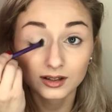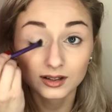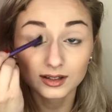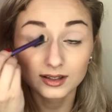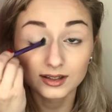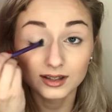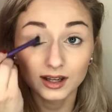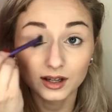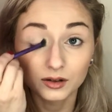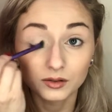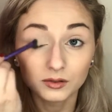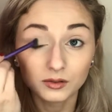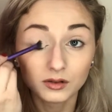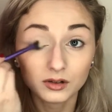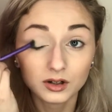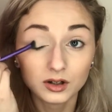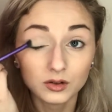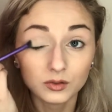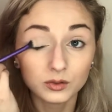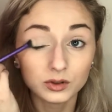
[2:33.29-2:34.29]
so that
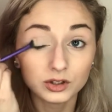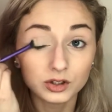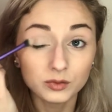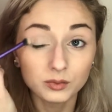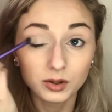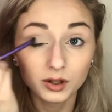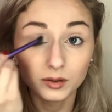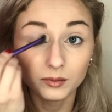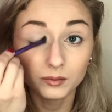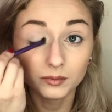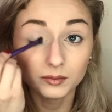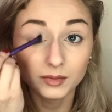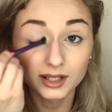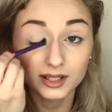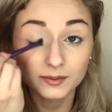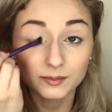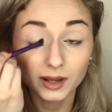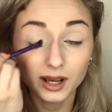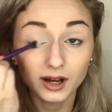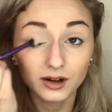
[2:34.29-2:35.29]
when you
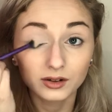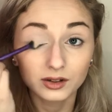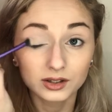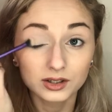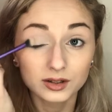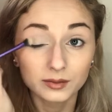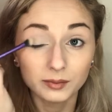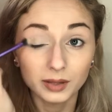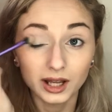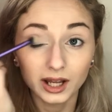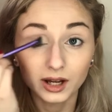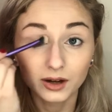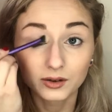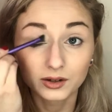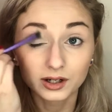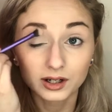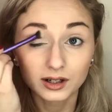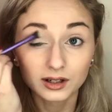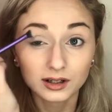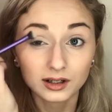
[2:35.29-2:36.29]
mix powder to
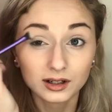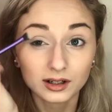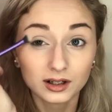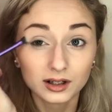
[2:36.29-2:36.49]
powder,